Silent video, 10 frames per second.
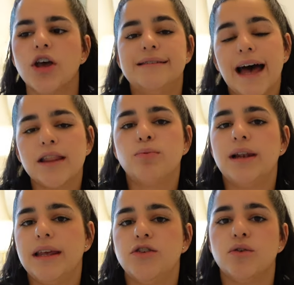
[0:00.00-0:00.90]
That will
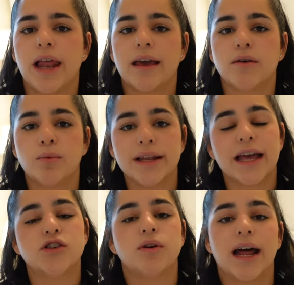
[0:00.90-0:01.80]
lead you, like, will
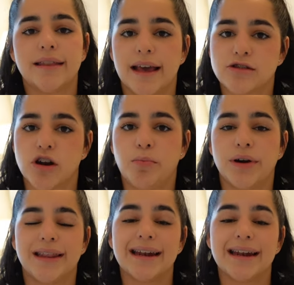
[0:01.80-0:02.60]
get you another extra point.